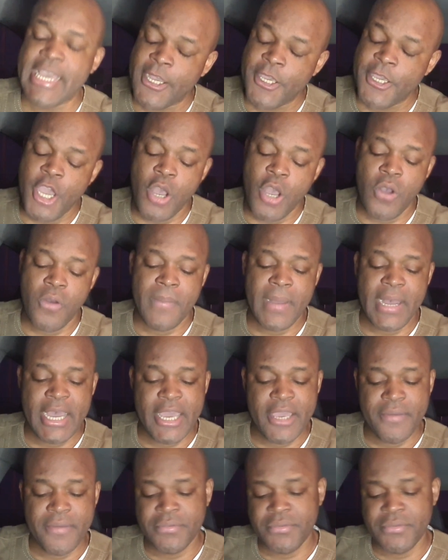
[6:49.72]
out. Yo,
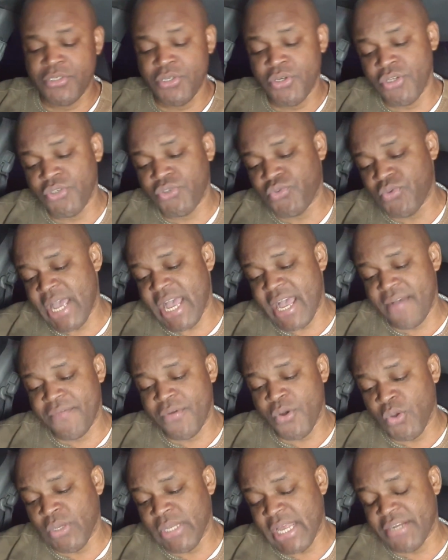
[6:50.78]
my those who have a
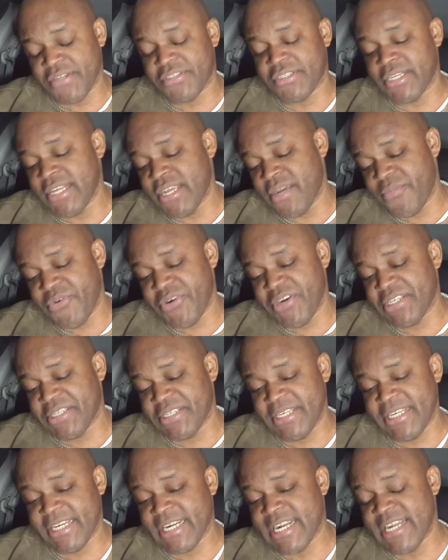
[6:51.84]
whole lot of celebrities
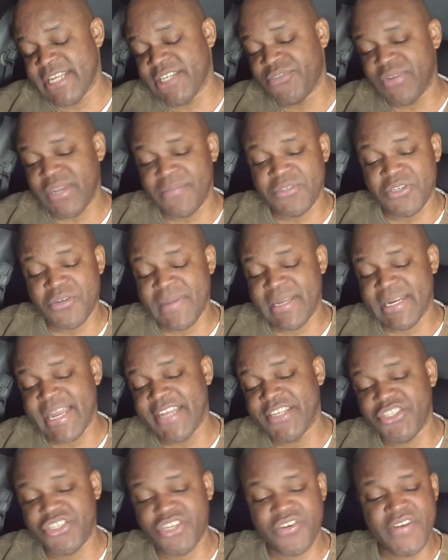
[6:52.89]
in their country. I'm talking about
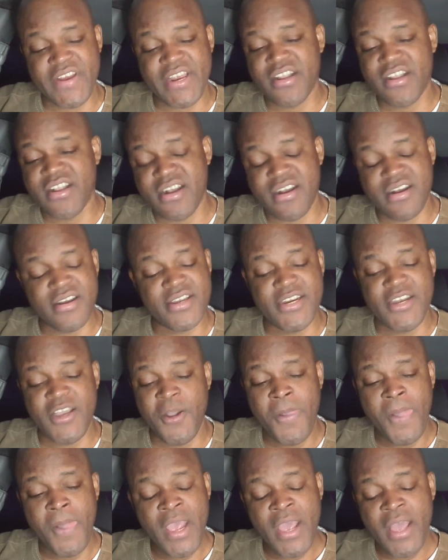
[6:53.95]
Nigeria, Ghana,
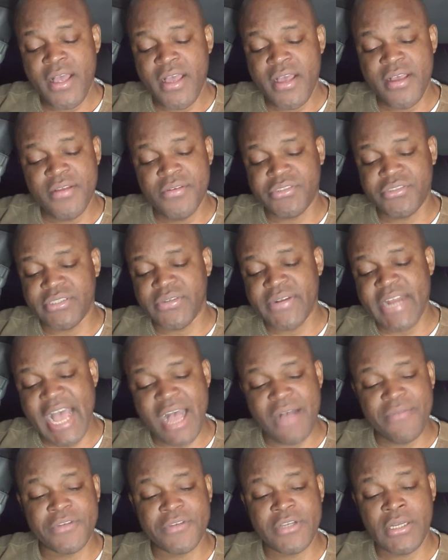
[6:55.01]
uh, South
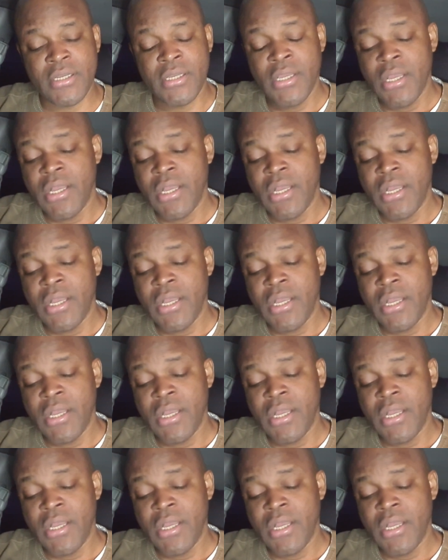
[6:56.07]
Africa,